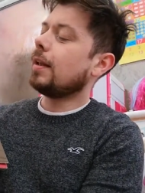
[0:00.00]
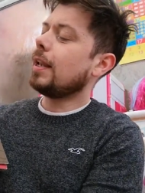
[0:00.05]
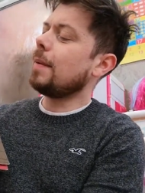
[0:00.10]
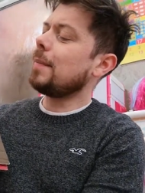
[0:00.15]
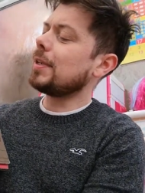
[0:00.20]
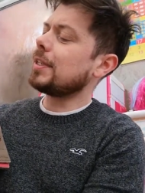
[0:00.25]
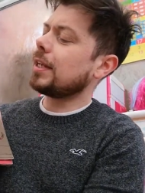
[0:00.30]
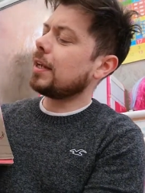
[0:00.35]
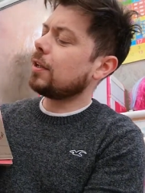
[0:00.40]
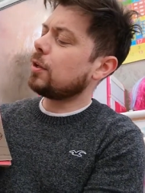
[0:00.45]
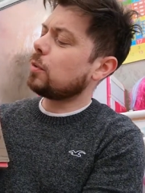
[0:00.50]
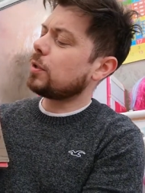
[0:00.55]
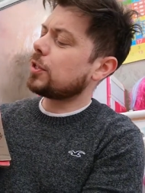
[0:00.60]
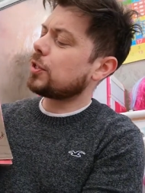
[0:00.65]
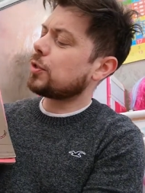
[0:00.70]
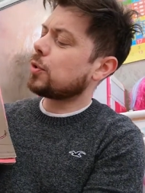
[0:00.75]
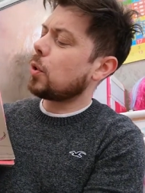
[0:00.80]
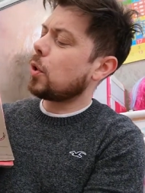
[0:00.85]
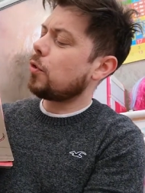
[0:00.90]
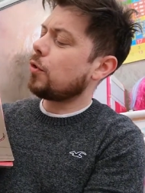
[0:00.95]
Let me tell you a
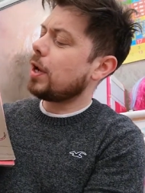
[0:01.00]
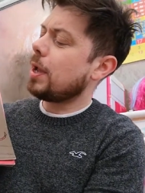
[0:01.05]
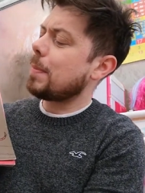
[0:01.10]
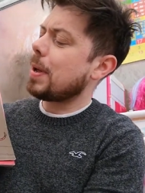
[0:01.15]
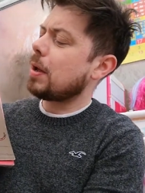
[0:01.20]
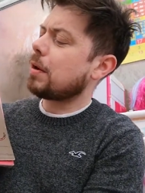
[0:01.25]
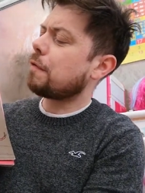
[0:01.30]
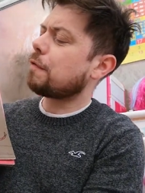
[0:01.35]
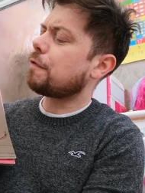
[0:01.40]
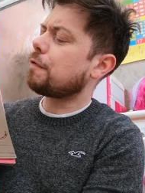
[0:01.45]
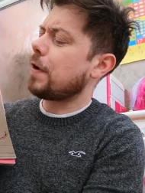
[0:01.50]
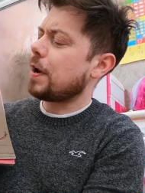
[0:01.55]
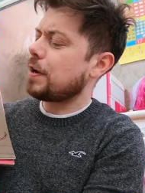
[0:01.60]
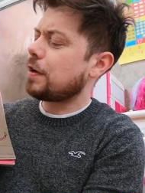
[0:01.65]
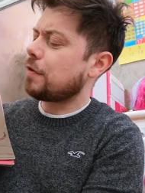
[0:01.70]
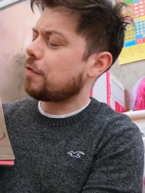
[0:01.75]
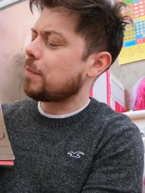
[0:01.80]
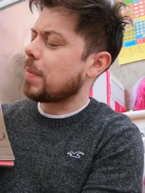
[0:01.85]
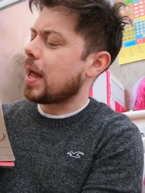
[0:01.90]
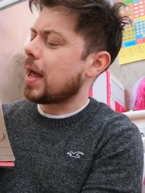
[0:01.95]
story about a
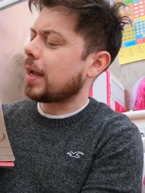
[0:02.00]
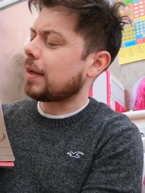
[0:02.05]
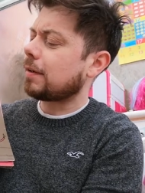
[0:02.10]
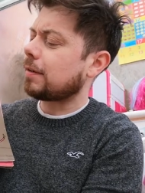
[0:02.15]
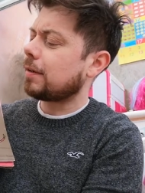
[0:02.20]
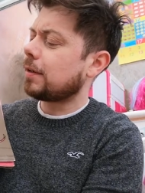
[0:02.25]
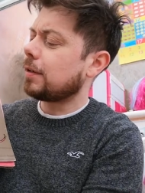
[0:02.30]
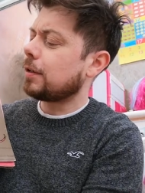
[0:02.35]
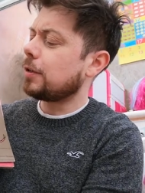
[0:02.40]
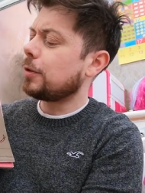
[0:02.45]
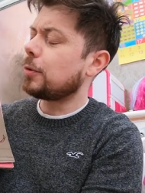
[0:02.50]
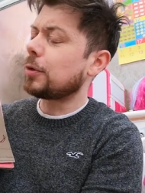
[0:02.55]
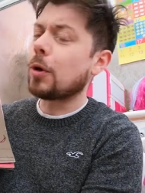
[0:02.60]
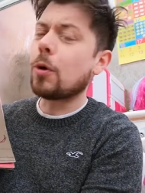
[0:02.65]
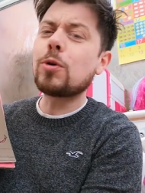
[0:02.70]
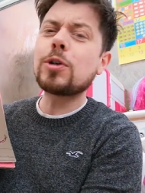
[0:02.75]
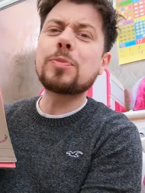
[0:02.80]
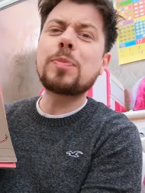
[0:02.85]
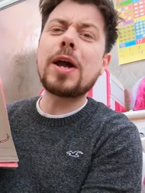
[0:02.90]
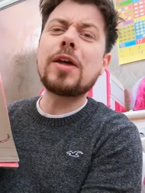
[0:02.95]
friend of mine who
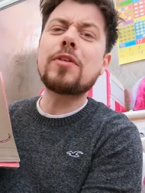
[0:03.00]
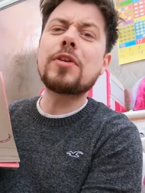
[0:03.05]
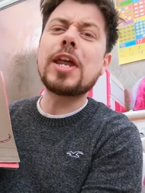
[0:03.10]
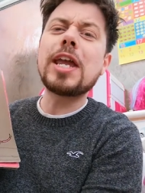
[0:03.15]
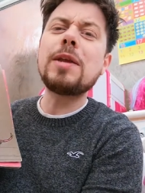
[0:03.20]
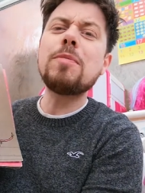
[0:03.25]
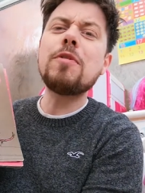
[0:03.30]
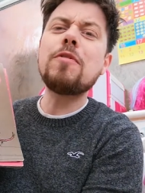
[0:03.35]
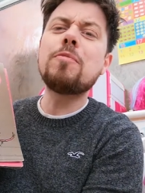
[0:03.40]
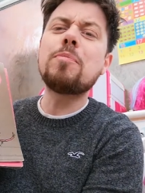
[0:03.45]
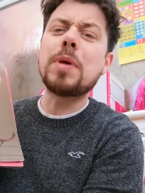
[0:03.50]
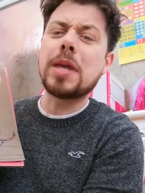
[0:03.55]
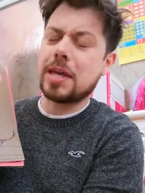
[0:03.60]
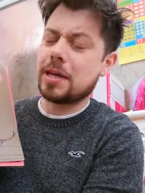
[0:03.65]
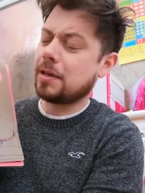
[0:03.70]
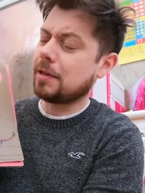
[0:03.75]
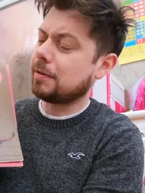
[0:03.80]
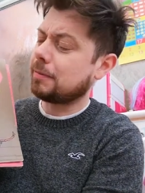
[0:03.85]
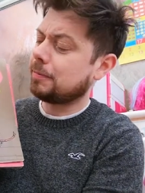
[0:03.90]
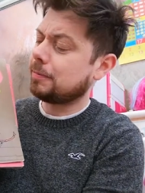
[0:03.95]
goes by the name of
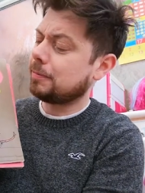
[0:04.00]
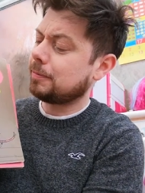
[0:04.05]
Big.